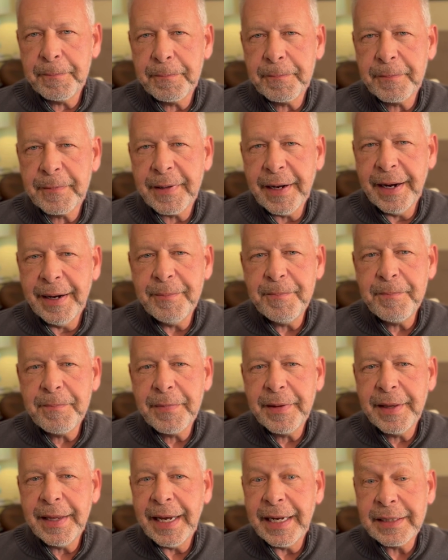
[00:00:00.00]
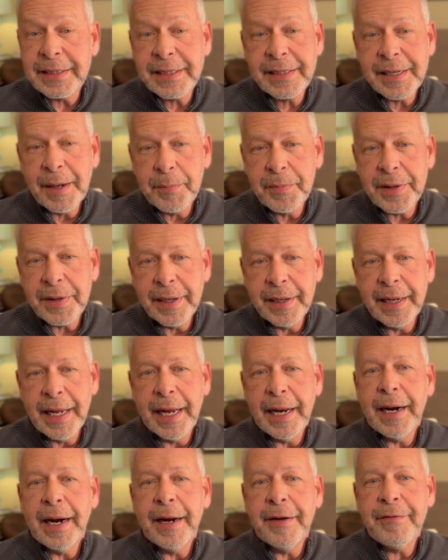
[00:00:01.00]
Okay. That's something
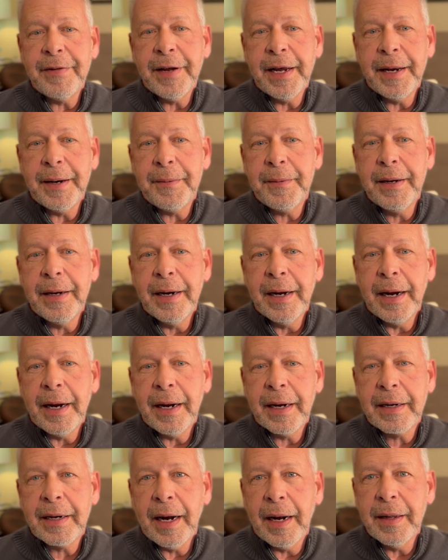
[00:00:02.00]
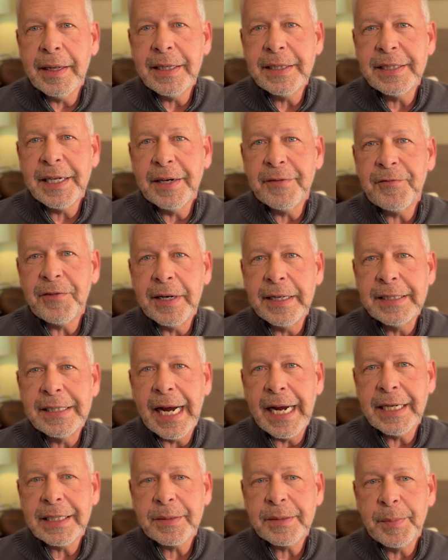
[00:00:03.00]
that I've had colleagues and friends
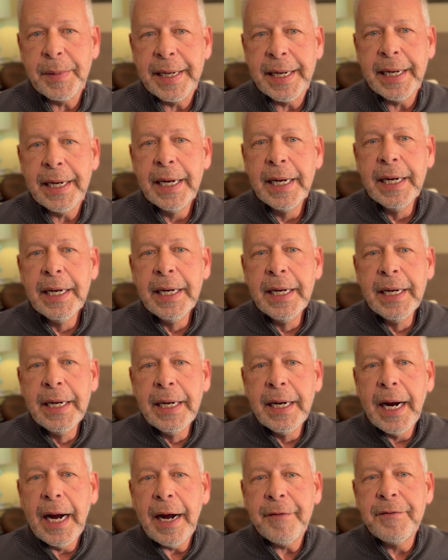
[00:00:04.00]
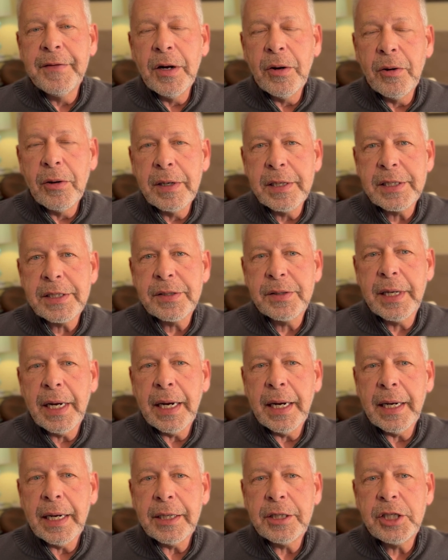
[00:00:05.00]
ask me. I've noticed
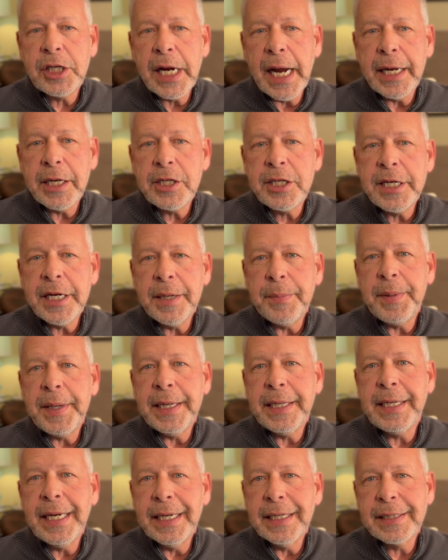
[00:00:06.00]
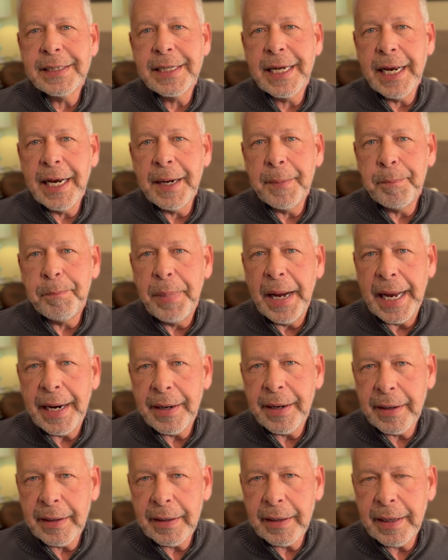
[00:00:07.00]
Chat GPT is getting
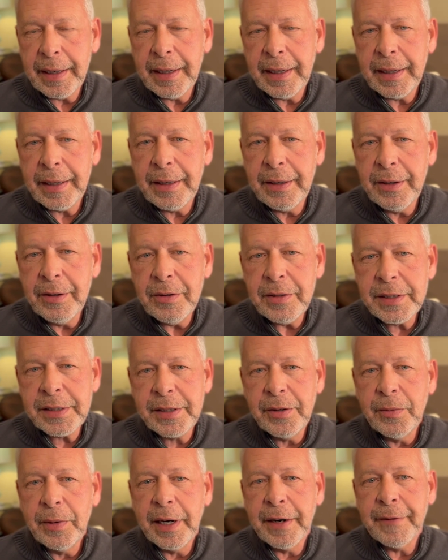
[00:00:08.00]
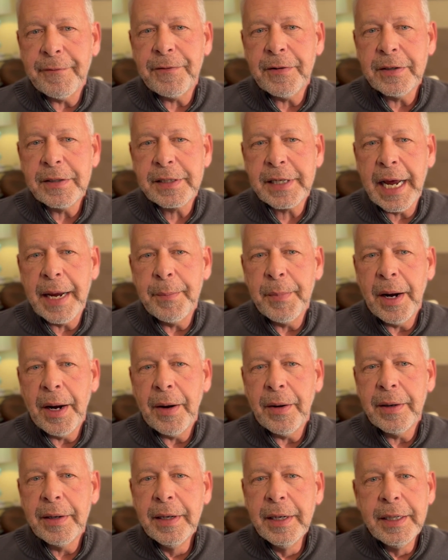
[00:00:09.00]
better. It used to, when it first came
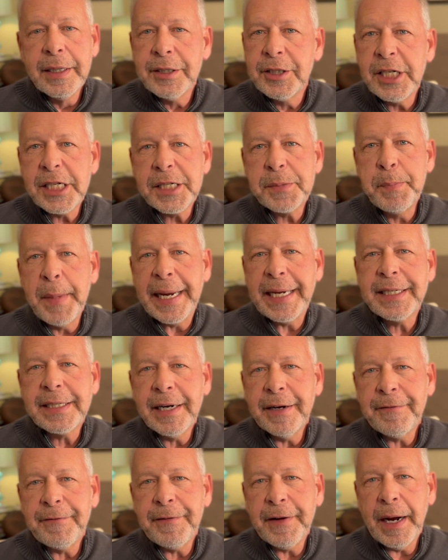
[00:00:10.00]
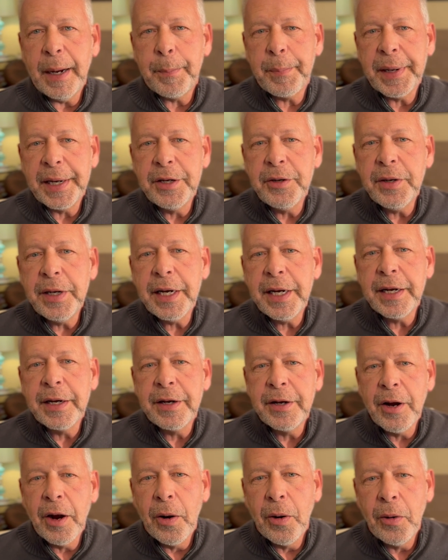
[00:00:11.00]
out, just make stuff up, and you didn't
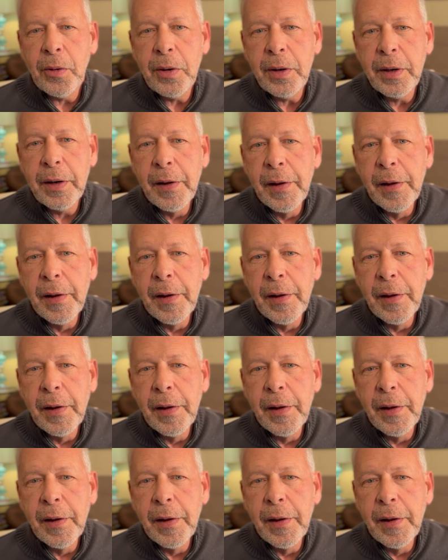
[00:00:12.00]
know.